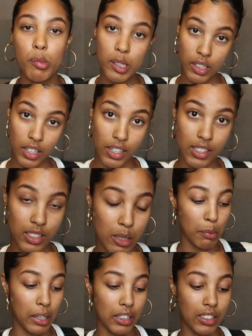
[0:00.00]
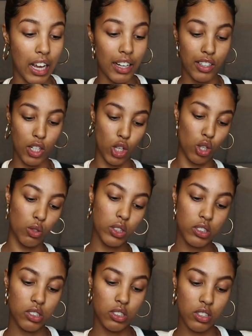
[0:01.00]
me crazy, but I know
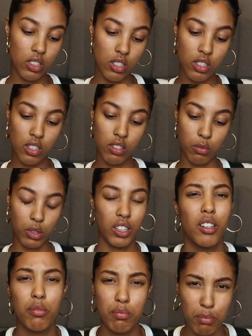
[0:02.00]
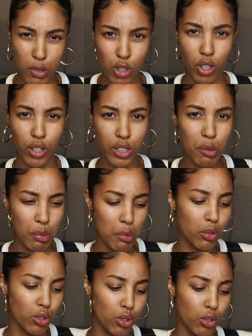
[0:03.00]
it's what majority
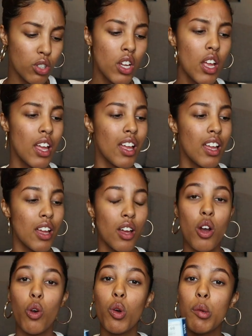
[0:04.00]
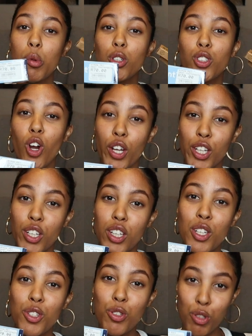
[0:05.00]
people do. We bought doggy
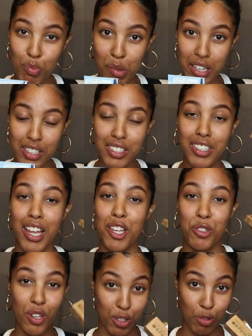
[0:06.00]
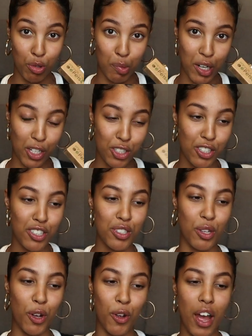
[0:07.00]
toothpaste and a toothbrush.
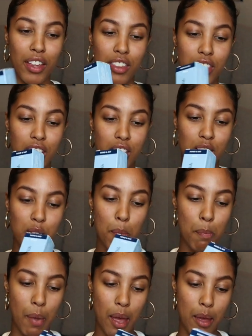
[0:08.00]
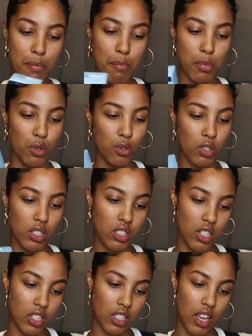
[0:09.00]
So I think it's a bamboo.
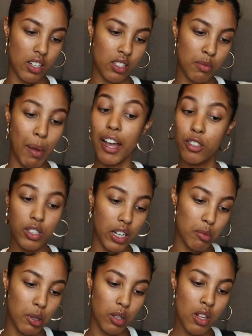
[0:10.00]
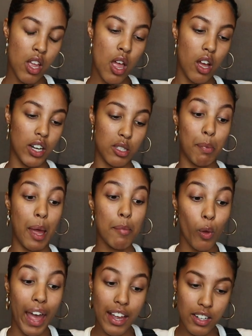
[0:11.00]
It's biodegradable, there's a
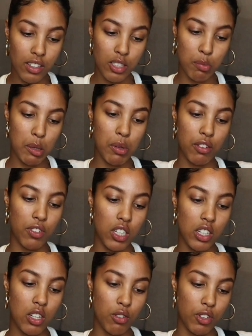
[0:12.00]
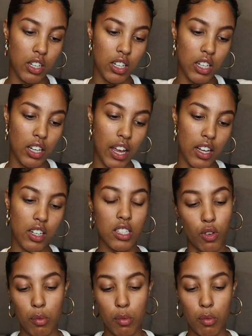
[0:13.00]
bamboo handle, it's BPA free, eco-friendly, and